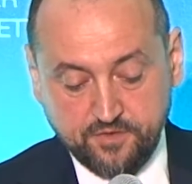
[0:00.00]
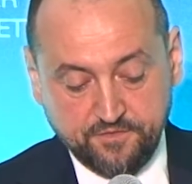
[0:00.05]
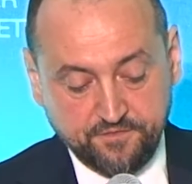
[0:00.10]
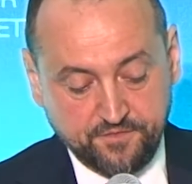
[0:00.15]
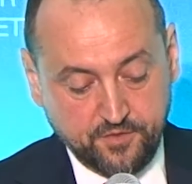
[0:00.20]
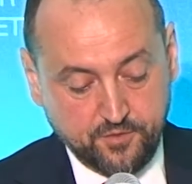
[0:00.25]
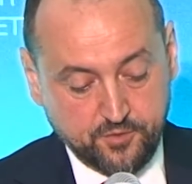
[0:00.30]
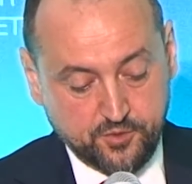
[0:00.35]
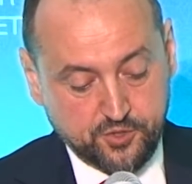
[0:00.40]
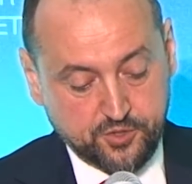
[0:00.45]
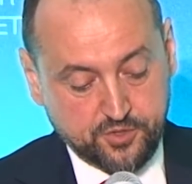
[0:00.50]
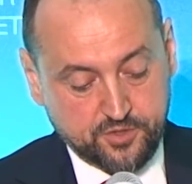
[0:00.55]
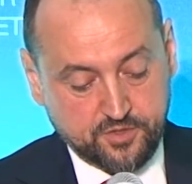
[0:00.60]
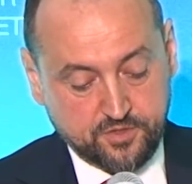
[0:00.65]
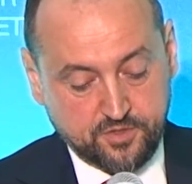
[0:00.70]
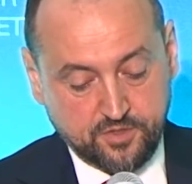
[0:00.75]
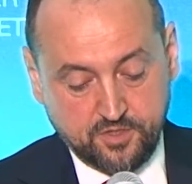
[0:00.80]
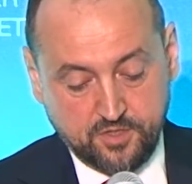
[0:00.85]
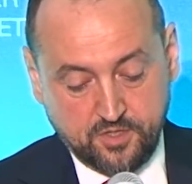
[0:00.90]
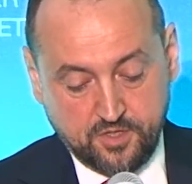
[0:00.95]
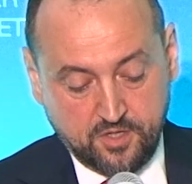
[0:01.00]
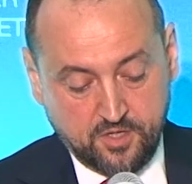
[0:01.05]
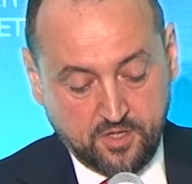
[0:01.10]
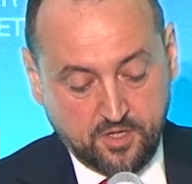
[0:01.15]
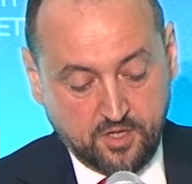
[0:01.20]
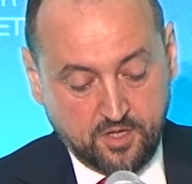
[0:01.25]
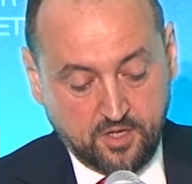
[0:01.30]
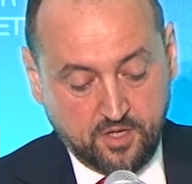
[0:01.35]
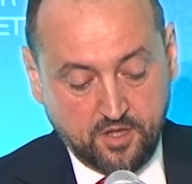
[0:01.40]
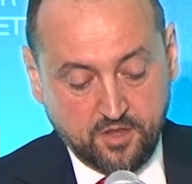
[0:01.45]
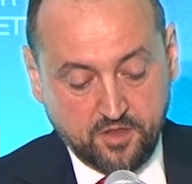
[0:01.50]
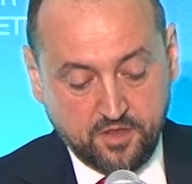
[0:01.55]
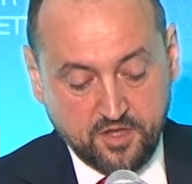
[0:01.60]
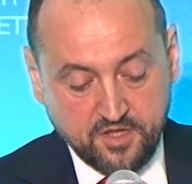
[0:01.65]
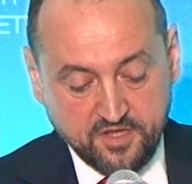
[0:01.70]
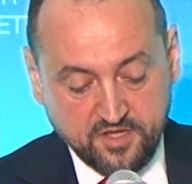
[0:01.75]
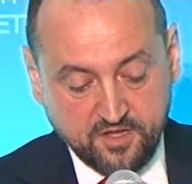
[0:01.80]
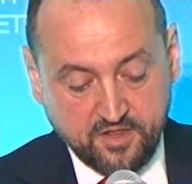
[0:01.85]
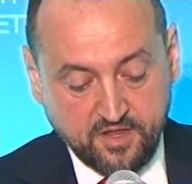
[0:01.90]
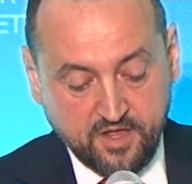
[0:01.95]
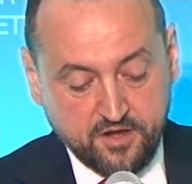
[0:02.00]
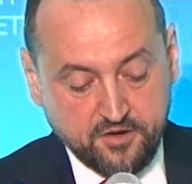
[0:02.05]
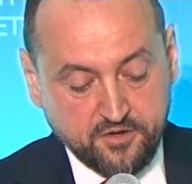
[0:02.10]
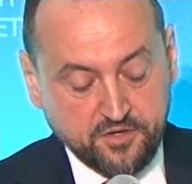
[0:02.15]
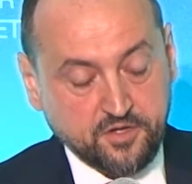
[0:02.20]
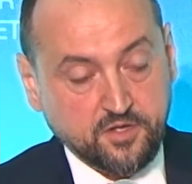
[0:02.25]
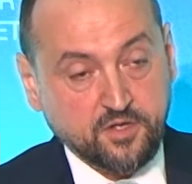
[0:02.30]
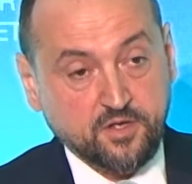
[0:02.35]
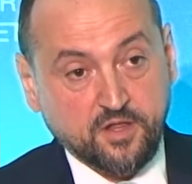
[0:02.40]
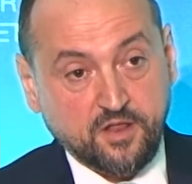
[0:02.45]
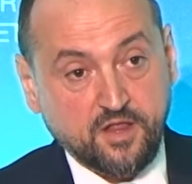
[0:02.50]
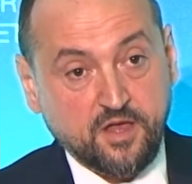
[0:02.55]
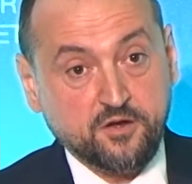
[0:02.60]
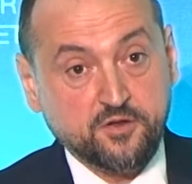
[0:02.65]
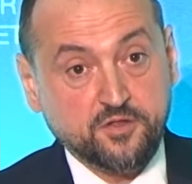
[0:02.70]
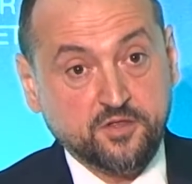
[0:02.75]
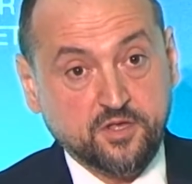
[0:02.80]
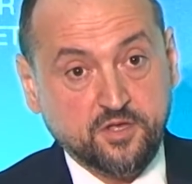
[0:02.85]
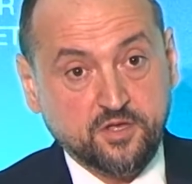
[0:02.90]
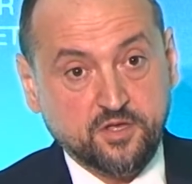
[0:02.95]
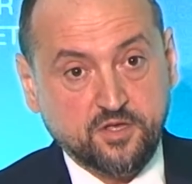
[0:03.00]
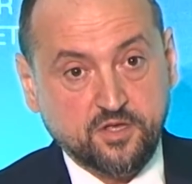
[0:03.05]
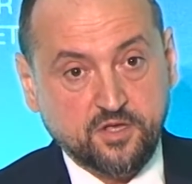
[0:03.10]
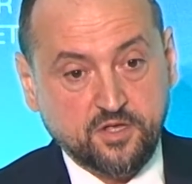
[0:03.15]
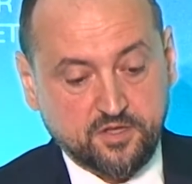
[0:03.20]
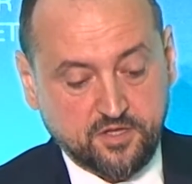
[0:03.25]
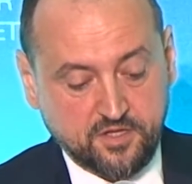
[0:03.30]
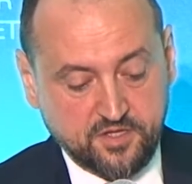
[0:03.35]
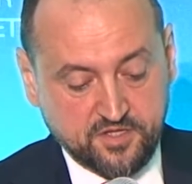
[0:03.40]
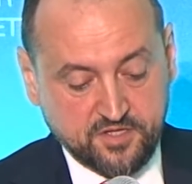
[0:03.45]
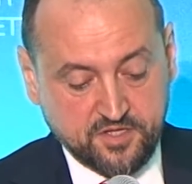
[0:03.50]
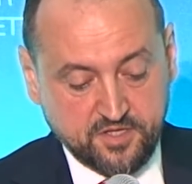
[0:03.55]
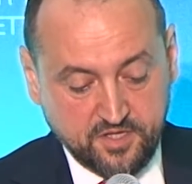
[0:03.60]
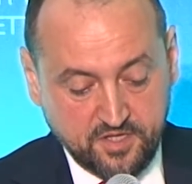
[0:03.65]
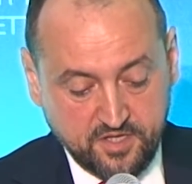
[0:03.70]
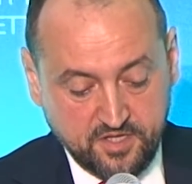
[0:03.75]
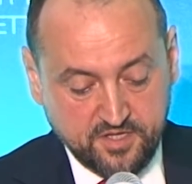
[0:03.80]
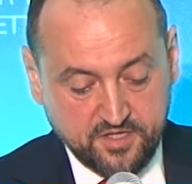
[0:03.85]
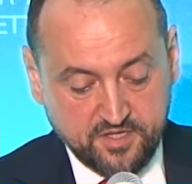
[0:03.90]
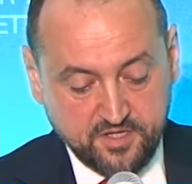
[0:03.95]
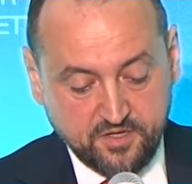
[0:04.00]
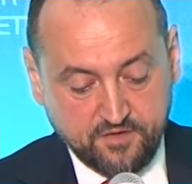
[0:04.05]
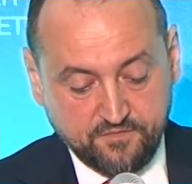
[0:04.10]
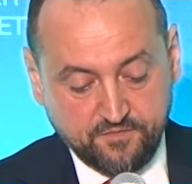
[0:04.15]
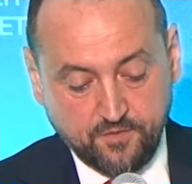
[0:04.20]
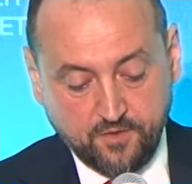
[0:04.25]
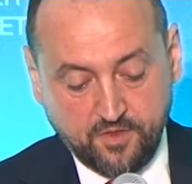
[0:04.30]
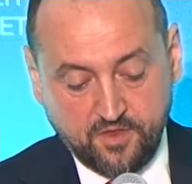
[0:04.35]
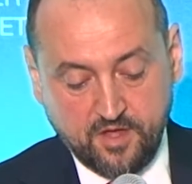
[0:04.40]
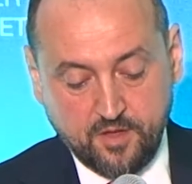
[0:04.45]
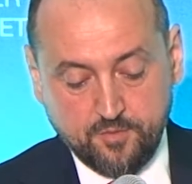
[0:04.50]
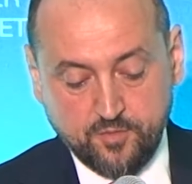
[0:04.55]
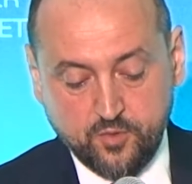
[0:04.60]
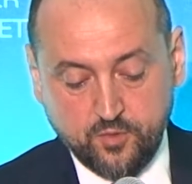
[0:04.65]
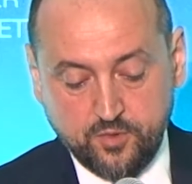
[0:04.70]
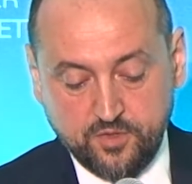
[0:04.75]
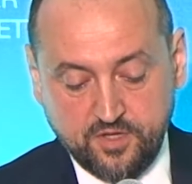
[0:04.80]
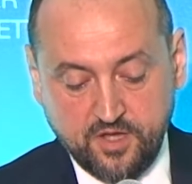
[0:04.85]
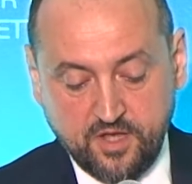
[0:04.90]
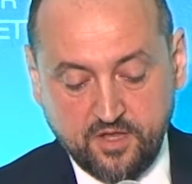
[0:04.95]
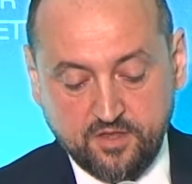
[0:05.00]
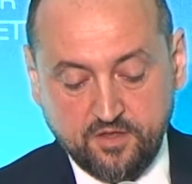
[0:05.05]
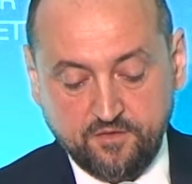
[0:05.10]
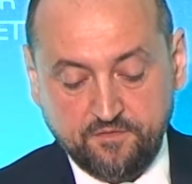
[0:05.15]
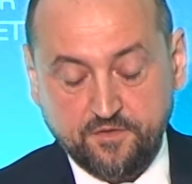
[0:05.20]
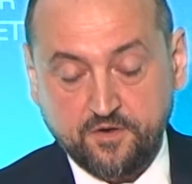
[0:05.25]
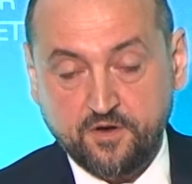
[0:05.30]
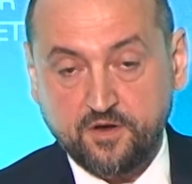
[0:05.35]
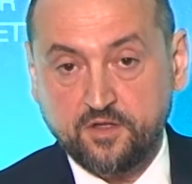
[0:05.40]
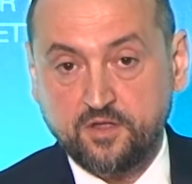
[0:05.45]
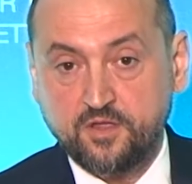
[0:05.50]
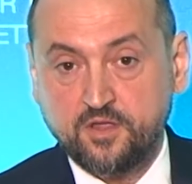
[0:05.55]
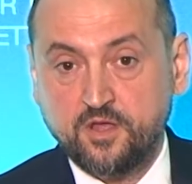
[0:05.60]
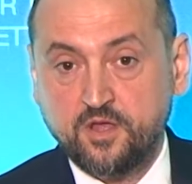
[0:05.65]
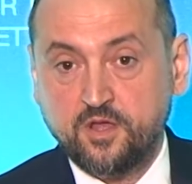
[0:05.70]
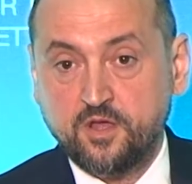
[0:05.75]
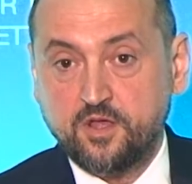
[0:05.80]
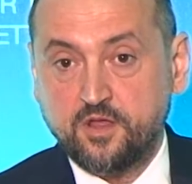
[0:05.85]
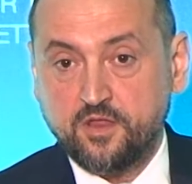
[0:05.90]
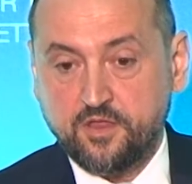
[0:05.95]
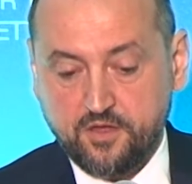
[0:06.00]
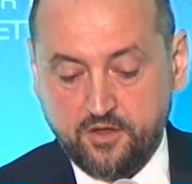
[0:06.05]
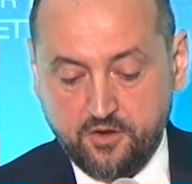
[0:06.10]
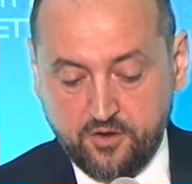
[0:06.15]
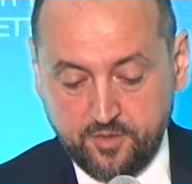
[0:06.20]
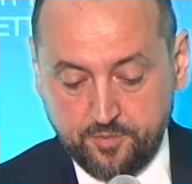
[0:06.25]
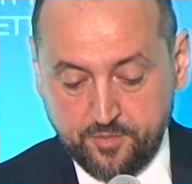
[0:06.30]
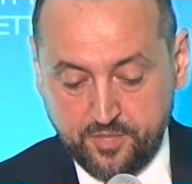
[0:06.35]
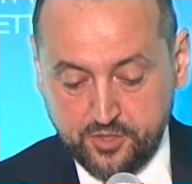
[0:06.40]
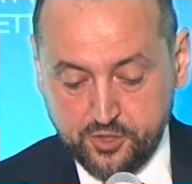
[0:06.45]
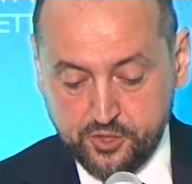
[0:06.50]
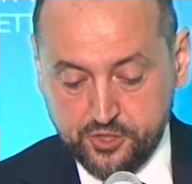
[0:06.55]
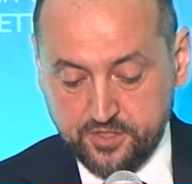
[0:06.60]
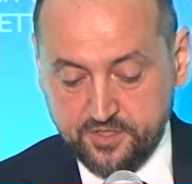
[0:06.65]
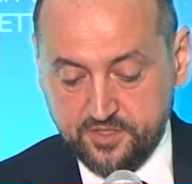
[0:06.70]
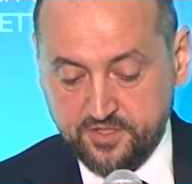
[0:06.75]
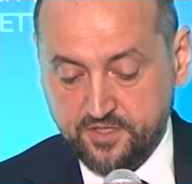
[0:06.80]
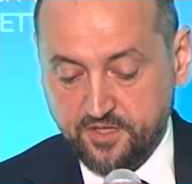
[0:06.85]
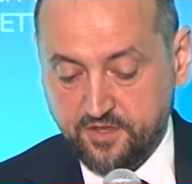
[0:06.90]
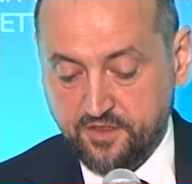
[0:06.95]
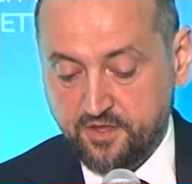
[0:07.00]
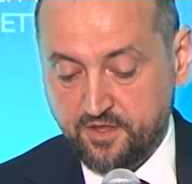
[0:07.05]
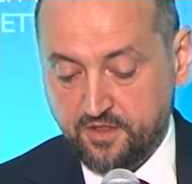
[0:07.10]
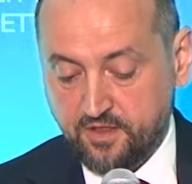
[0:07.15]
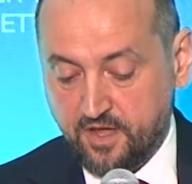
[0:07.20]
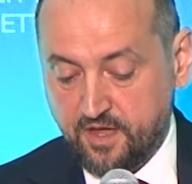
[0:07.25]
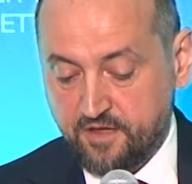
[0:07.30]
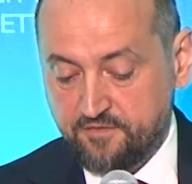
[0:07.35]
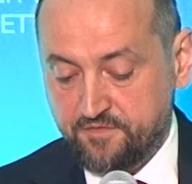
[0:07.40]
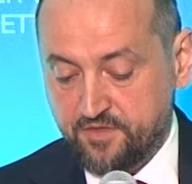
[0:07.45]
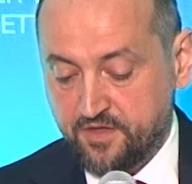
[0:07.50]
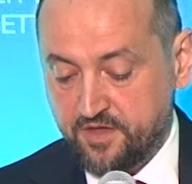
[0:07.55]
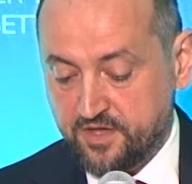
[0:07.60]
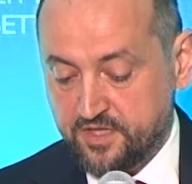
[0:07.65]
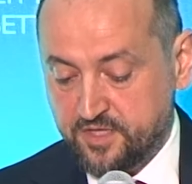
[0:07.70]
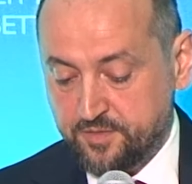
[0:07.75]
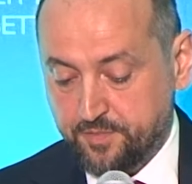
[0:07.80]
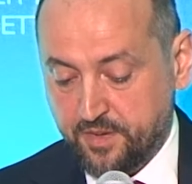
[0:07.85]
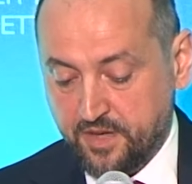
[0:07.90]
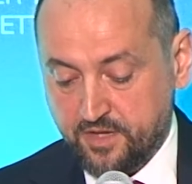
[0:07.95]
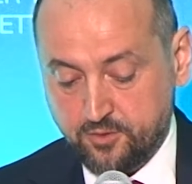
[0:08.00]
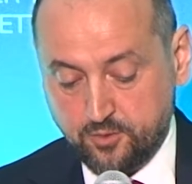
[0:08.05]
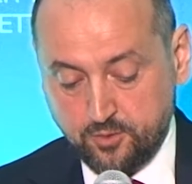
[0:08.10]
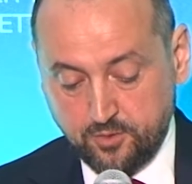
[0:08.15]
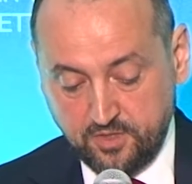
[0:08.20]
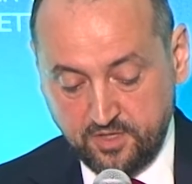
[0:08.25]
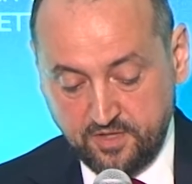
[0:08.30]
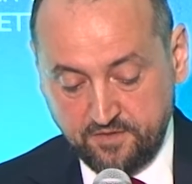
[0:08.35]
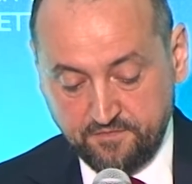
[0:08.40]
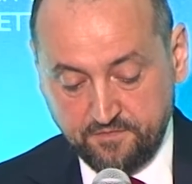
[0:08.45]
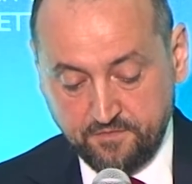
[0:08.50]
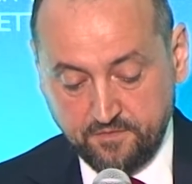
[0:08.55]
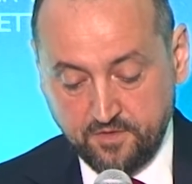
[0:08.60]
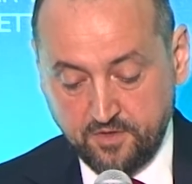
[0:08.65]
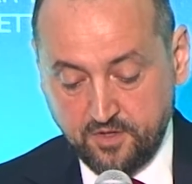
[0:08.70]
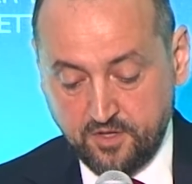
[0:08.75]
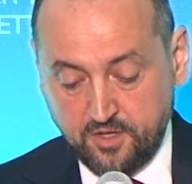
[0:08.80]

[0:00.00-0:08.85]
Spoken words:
and future. In this clarity, it is easier for them to identify their ambitions and the life they expect to live